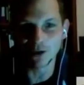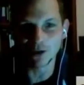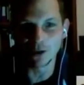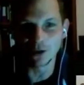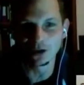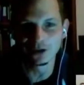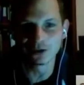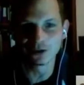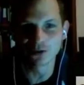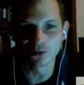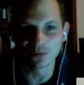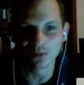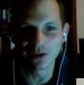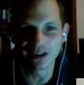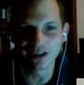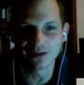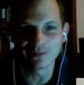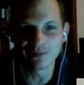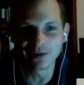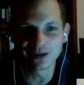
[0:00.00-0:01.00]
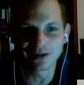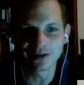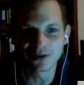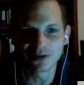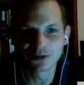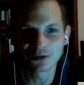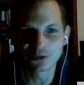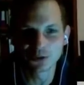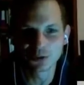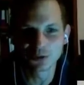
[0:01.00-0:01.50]
according to me,
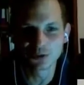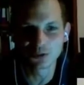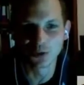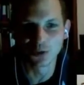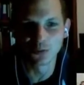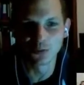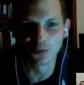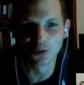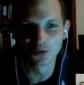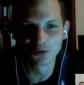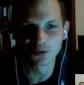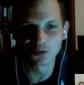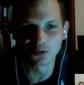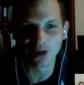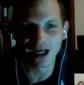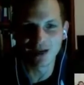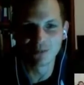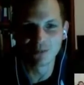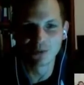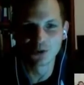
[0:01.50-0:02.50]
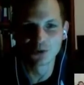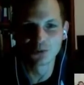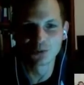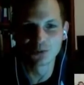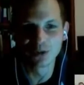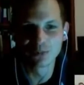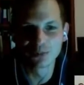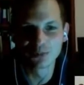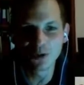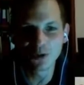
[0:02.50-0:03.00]
because you don't want your elbow
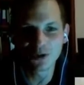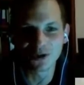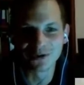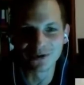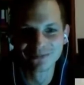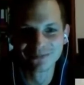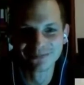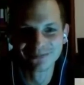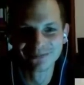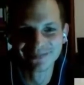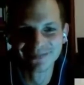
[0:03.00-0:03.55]
to be broken.